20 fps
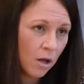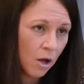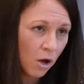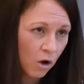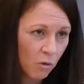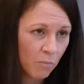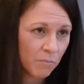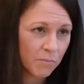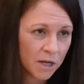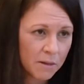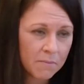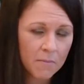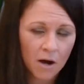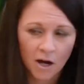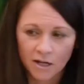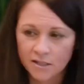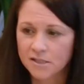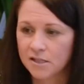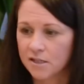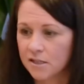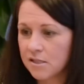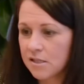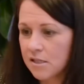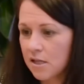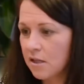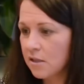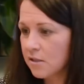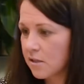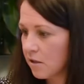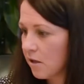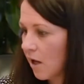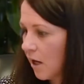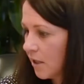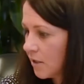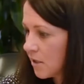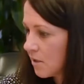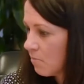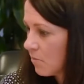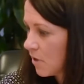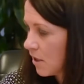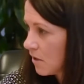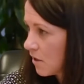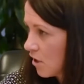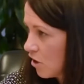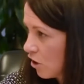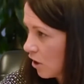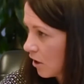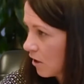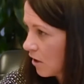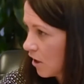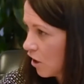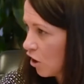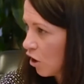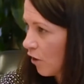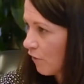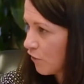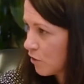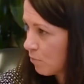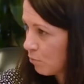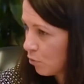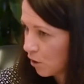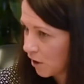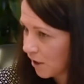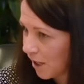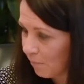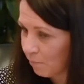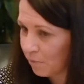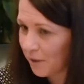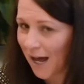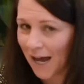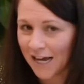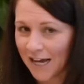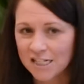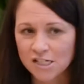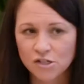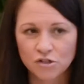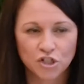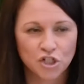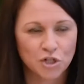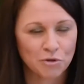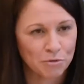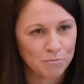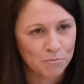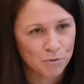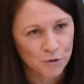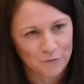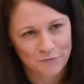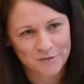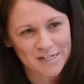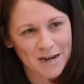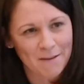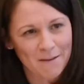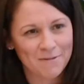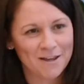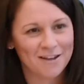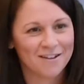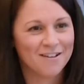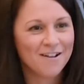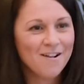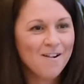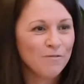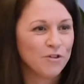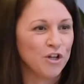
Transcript: help minimise these things and some things that you can think of to put in their place, because you remove something,